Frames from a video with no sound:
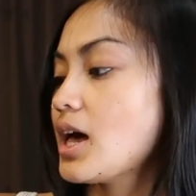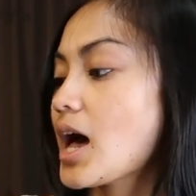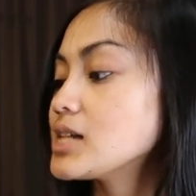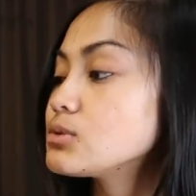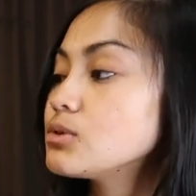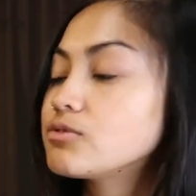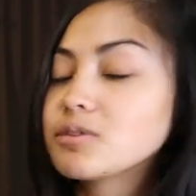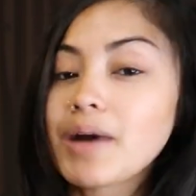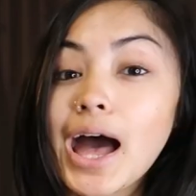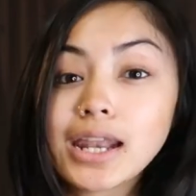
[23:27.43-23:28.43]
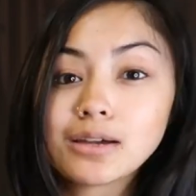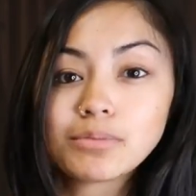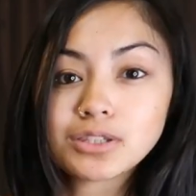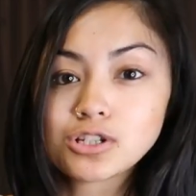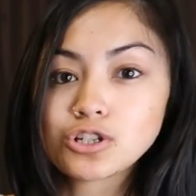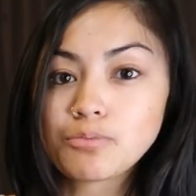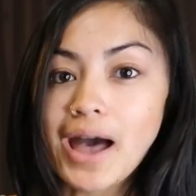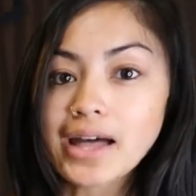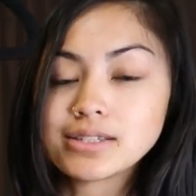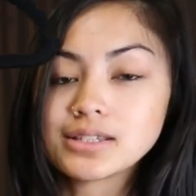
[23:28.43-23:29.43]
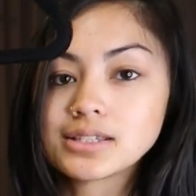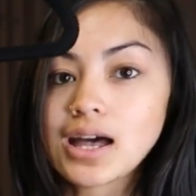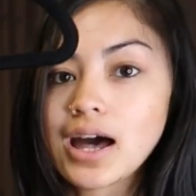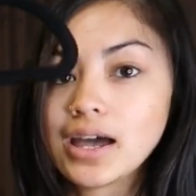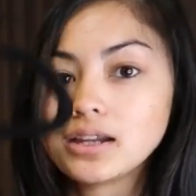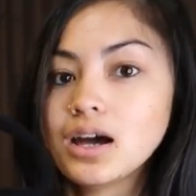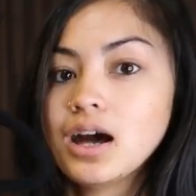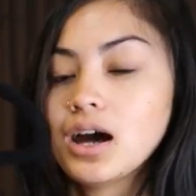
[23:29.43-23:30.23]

Has room for padding but there's no pads inside.